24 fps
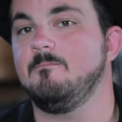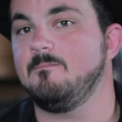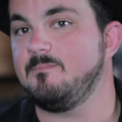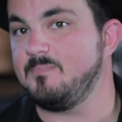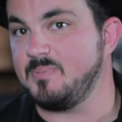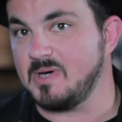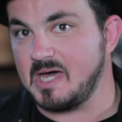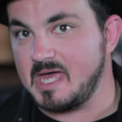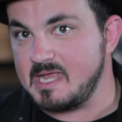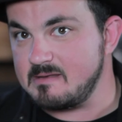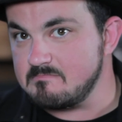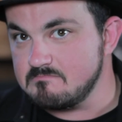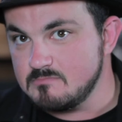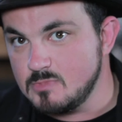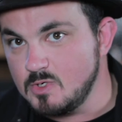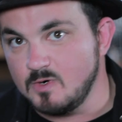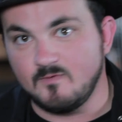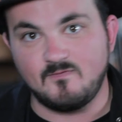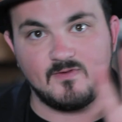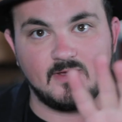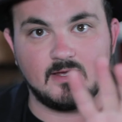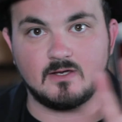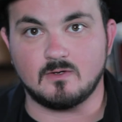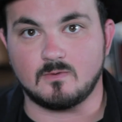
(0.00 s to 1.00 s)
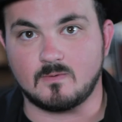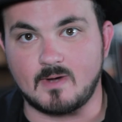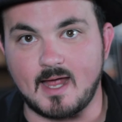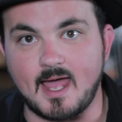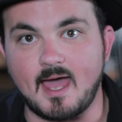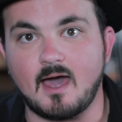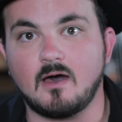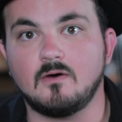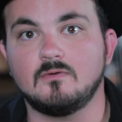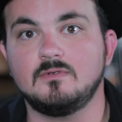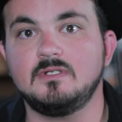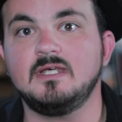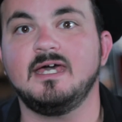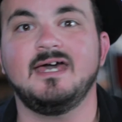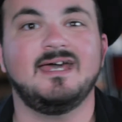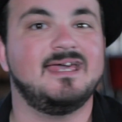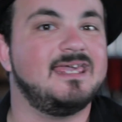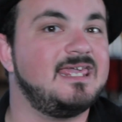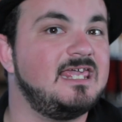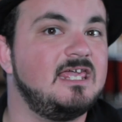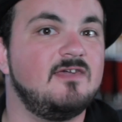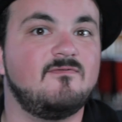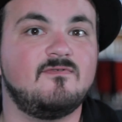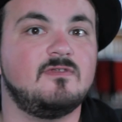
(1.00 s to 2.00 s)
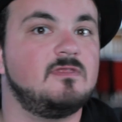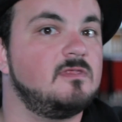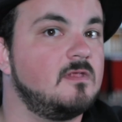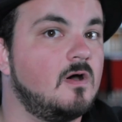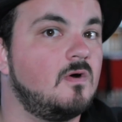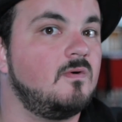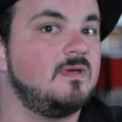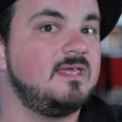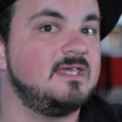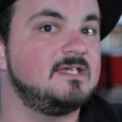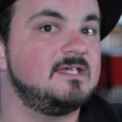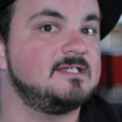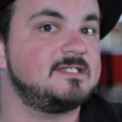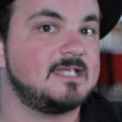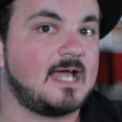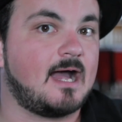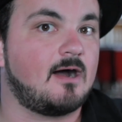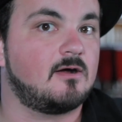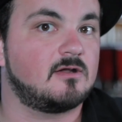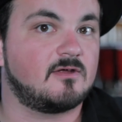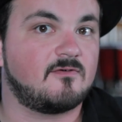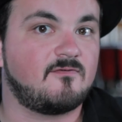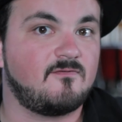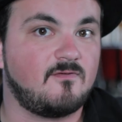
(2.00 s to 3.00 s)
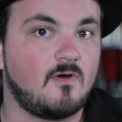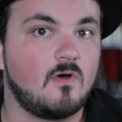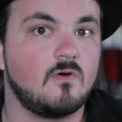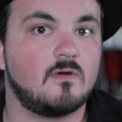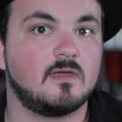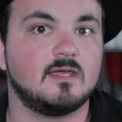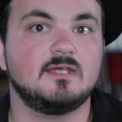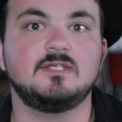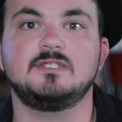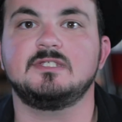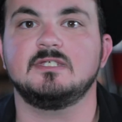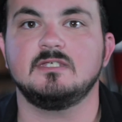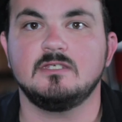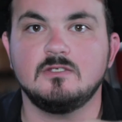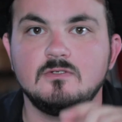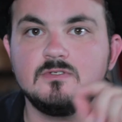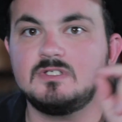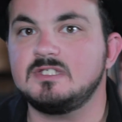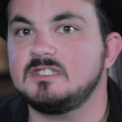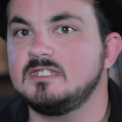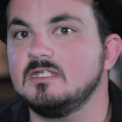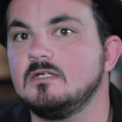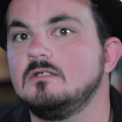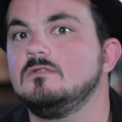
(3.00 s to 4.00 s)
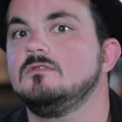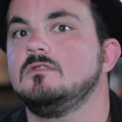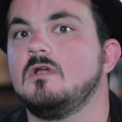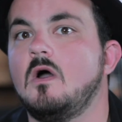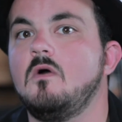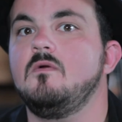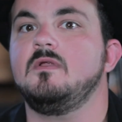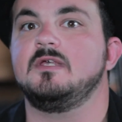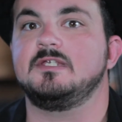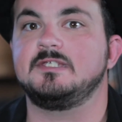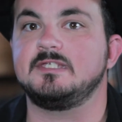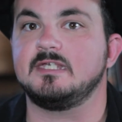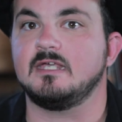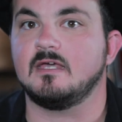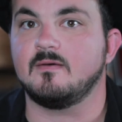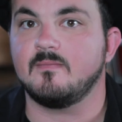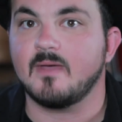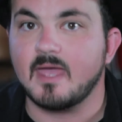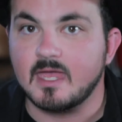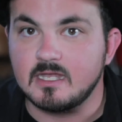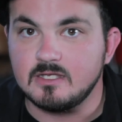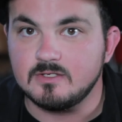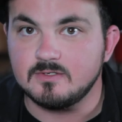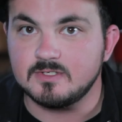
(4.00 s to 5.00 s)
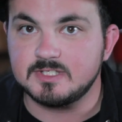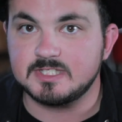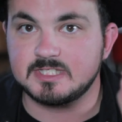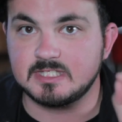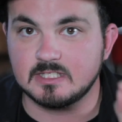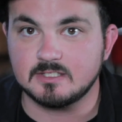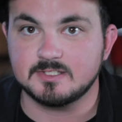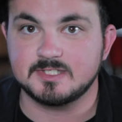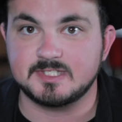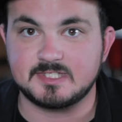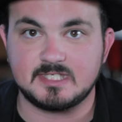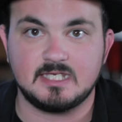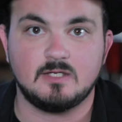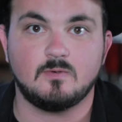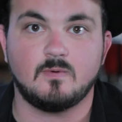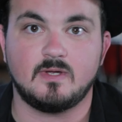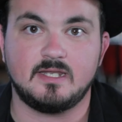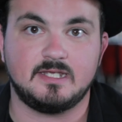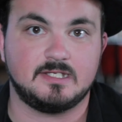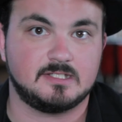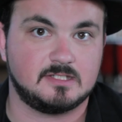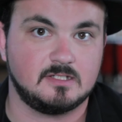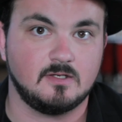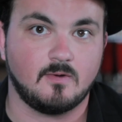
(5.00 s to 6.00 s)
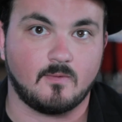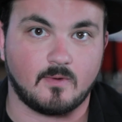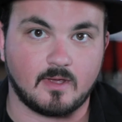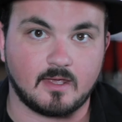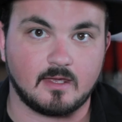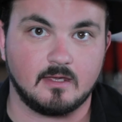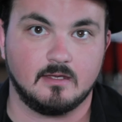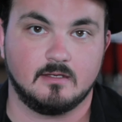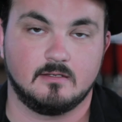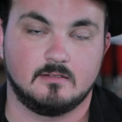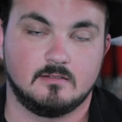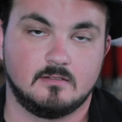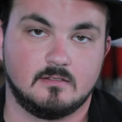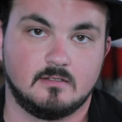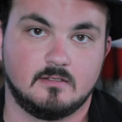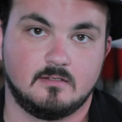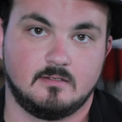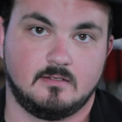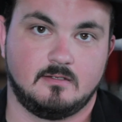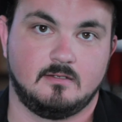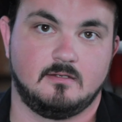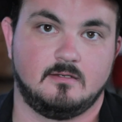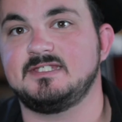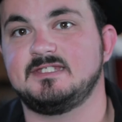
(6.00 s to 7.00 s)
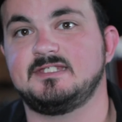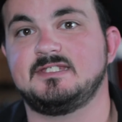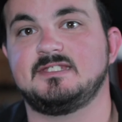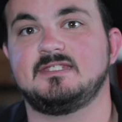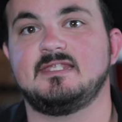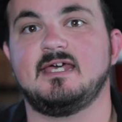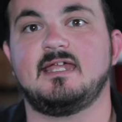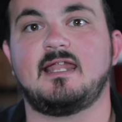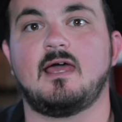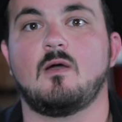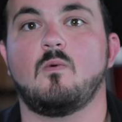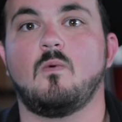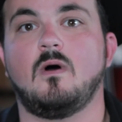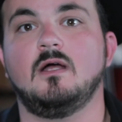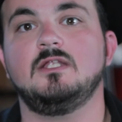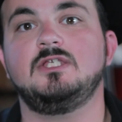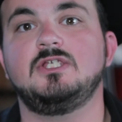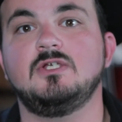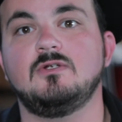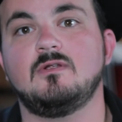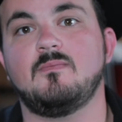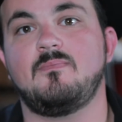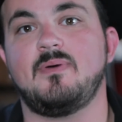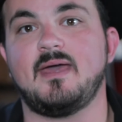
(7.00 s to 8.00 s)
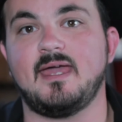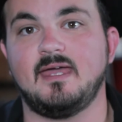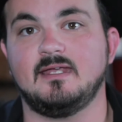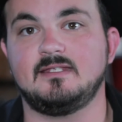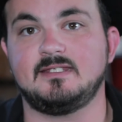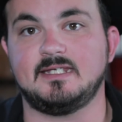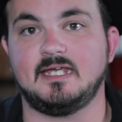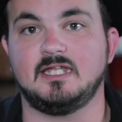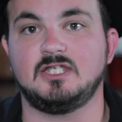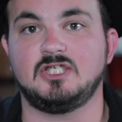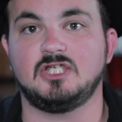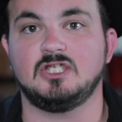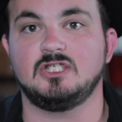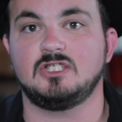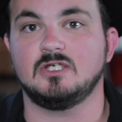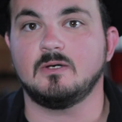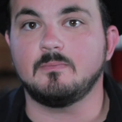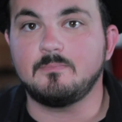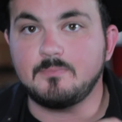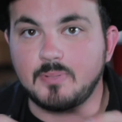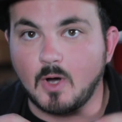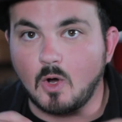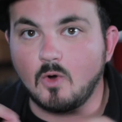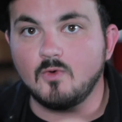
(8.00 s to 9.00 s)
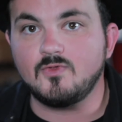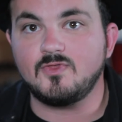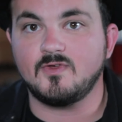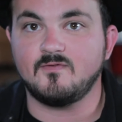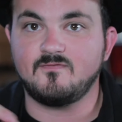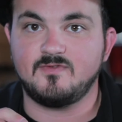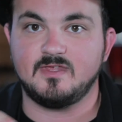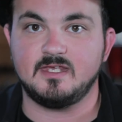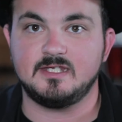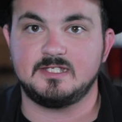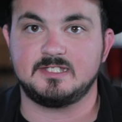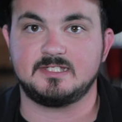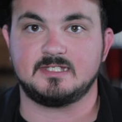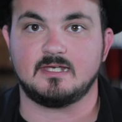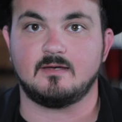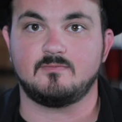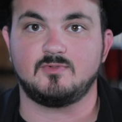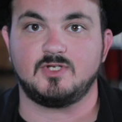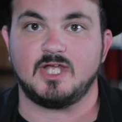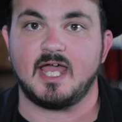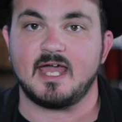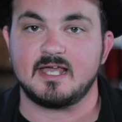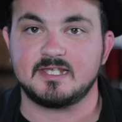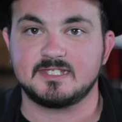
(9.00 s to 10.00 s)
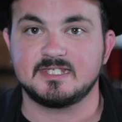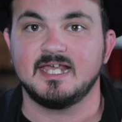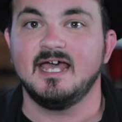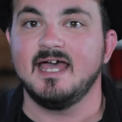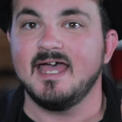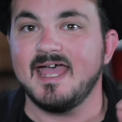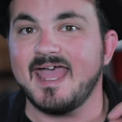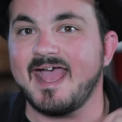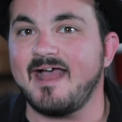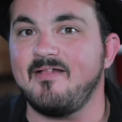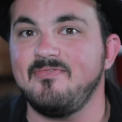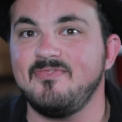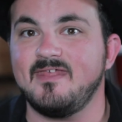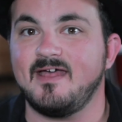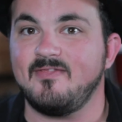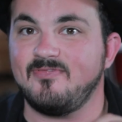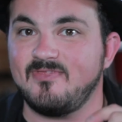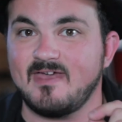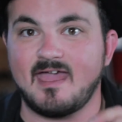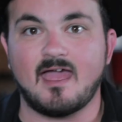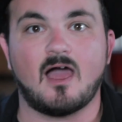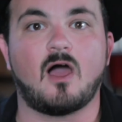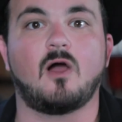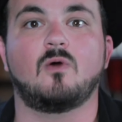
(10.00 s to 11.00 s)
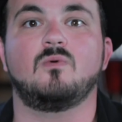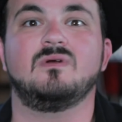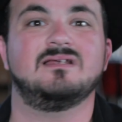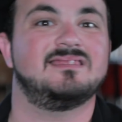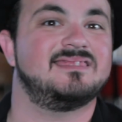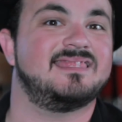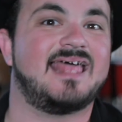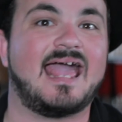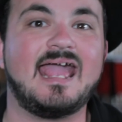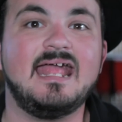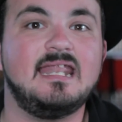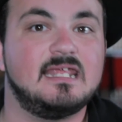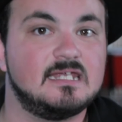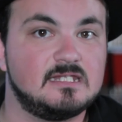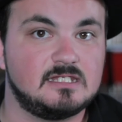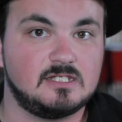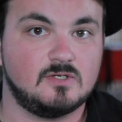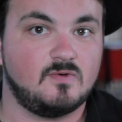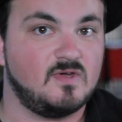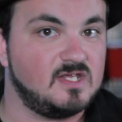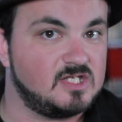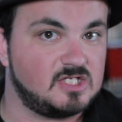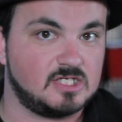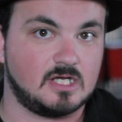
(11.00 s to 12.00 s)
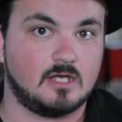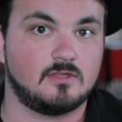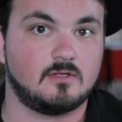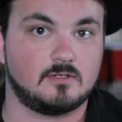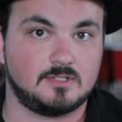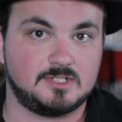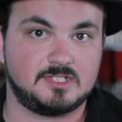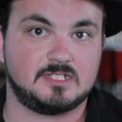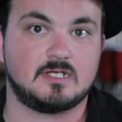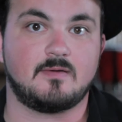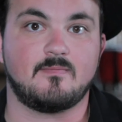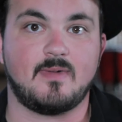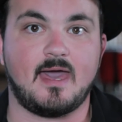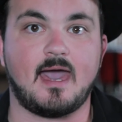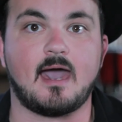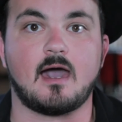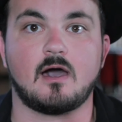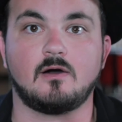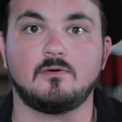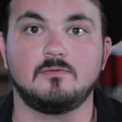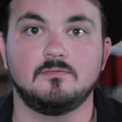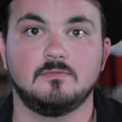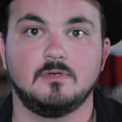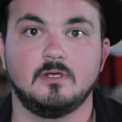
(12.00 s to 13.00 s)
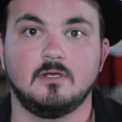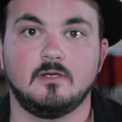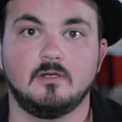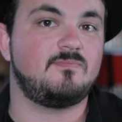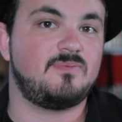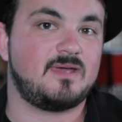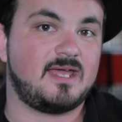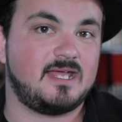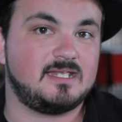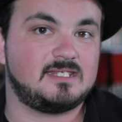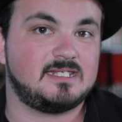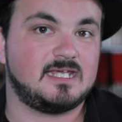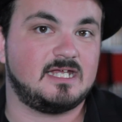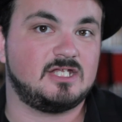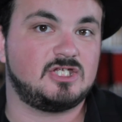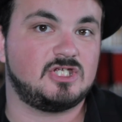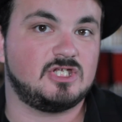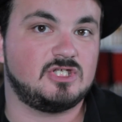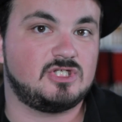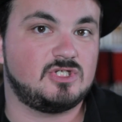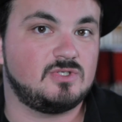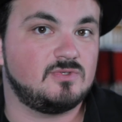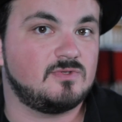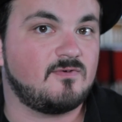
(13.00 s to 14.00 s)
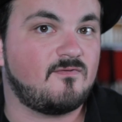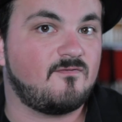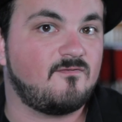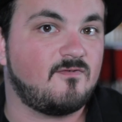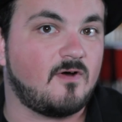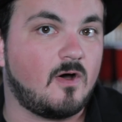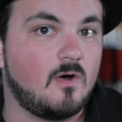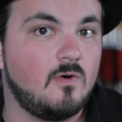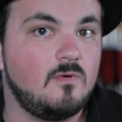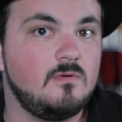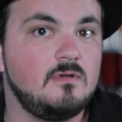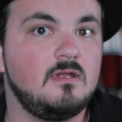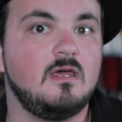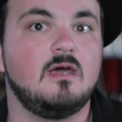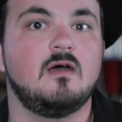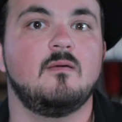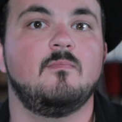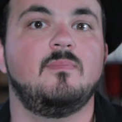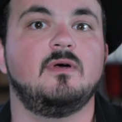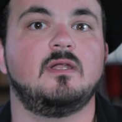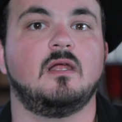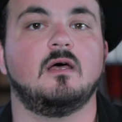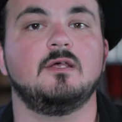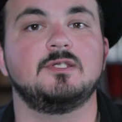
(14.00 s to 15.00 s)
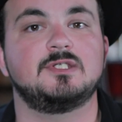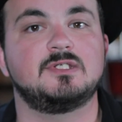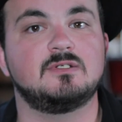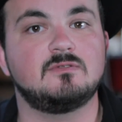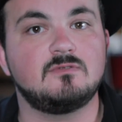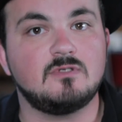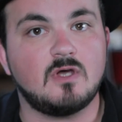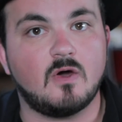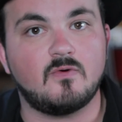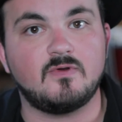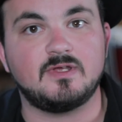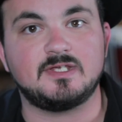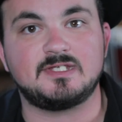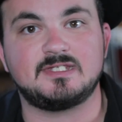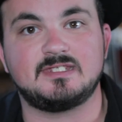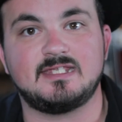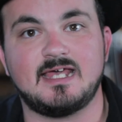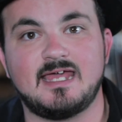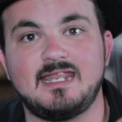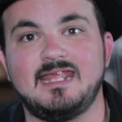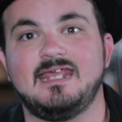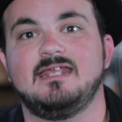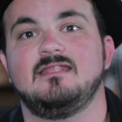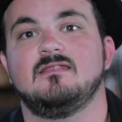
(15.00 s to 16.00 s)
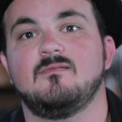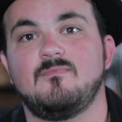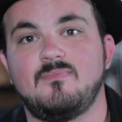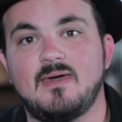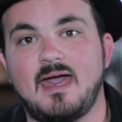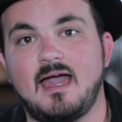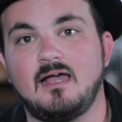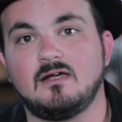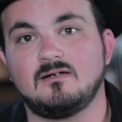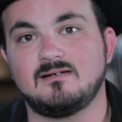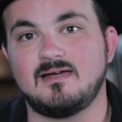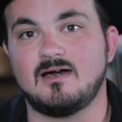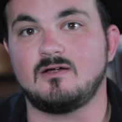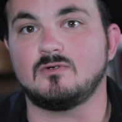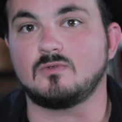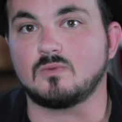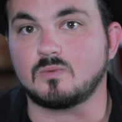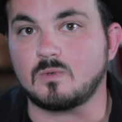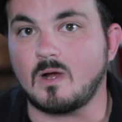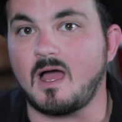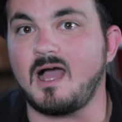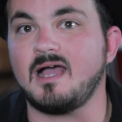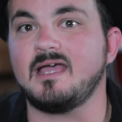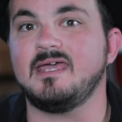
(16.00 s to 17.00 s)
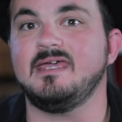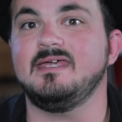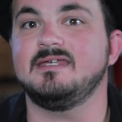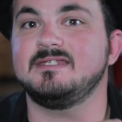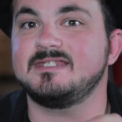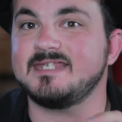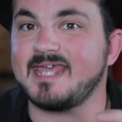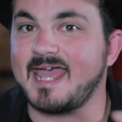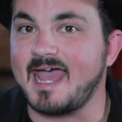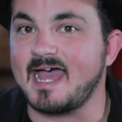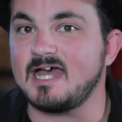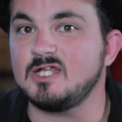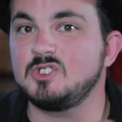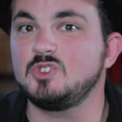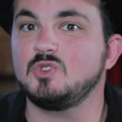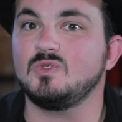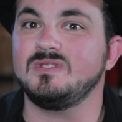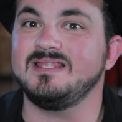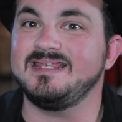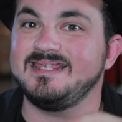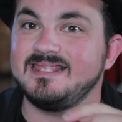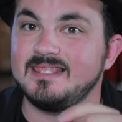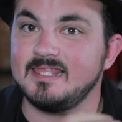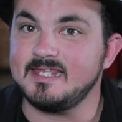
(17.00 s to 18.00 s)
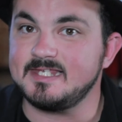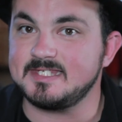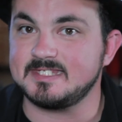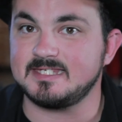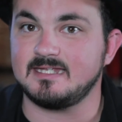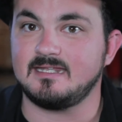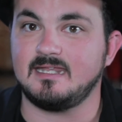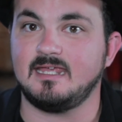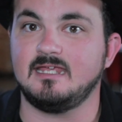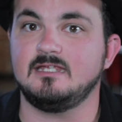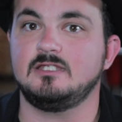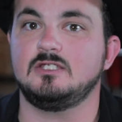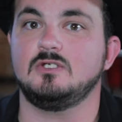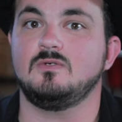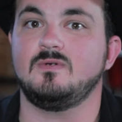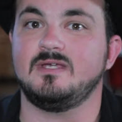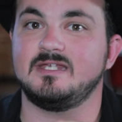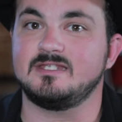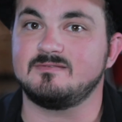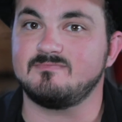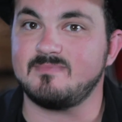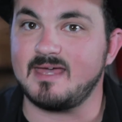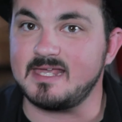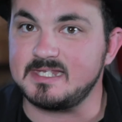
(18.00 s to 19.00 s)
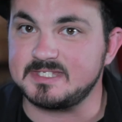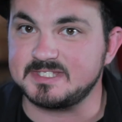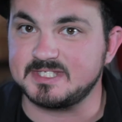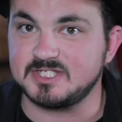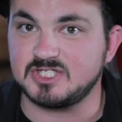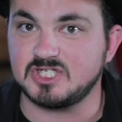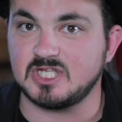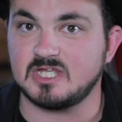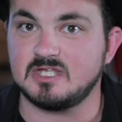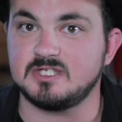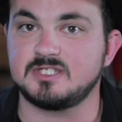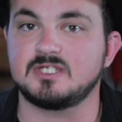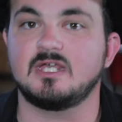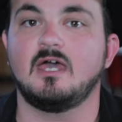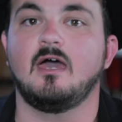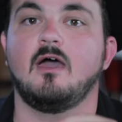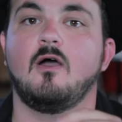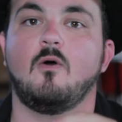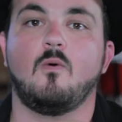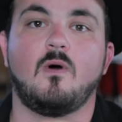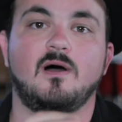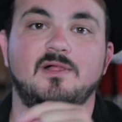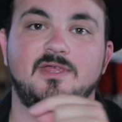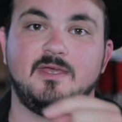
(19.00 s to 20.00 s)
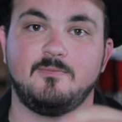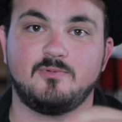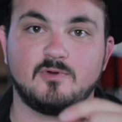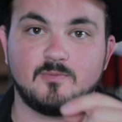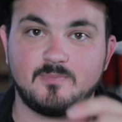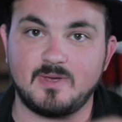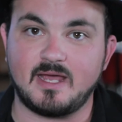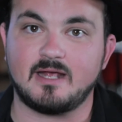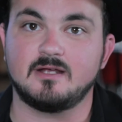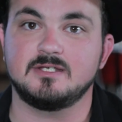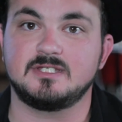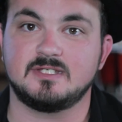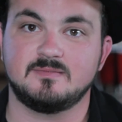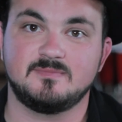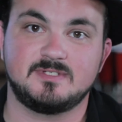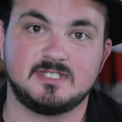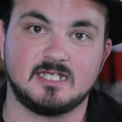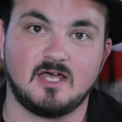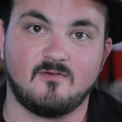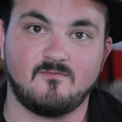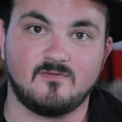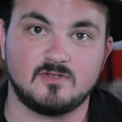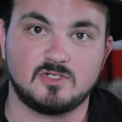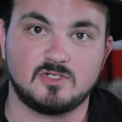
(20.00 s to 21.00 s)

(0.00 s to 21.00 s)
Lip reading: but moving around, even though he is out of focus, you still notice him and you still see what he's doing. This suggests that I want you to pay attention to both of these subjects and that they are related to each other somehow. I want you to pay attention to the phone, but also notice that in the background, Rocky is casually listening to his messages while he prepares himself a